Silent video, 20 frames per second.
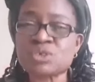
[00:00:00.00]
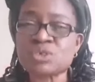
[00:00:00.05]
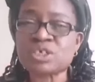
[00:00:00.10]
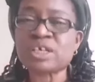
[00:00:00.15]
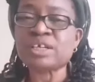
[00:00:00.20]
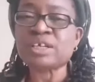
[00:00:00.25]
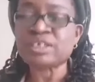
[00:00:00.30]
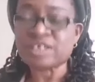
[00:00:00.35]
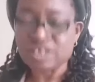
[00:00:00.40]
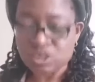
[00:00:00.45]
to
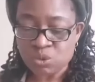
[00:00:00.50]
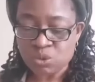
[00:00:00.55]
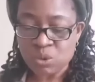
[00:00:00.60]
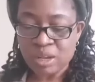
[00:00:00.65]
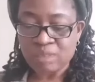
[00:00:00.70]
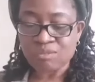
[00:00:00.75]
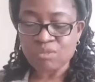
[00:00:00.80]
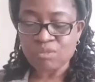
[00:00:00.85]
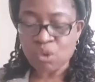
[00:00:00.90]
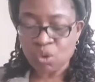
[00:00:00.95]
change as
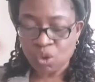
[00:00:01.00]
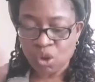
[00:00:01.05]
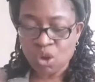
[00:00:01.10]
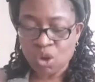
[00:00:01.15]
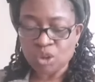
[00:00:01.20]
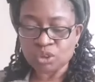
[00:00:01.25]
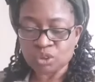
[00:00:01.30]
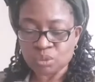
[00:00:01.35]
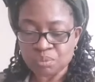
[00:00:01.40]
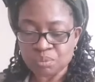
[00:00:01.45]
well, for
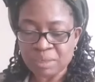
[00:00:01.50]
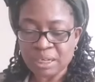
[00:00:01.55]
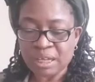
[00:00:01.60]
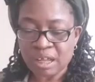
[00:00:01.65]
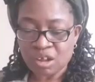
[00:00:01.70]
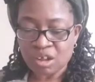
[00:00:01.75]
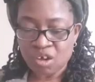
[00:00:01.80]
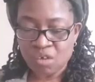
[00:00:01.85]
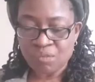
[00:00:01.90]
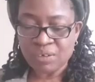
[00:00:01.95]
God to make
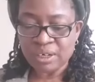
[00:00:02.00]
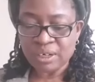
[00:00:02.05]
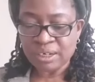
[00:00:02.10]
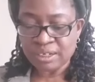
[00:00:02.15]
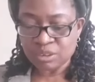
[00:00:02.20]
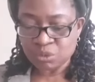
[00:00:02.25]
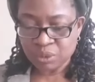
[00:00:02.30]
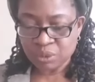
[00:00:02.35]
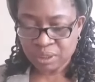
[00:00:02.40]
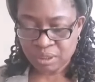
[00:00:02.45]
a
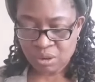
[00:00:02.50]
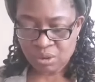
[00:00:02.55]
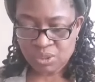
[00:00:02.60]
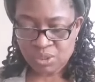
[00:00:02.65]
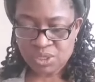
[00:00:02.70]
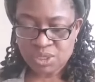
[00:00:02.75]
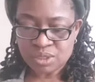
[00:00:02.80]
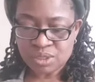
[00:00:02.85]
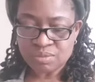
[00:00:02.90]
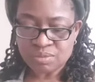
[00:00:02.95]
covenant with
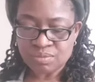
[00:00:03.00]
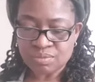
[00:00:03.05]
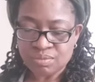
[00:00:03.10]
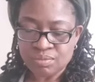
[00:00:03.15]
us.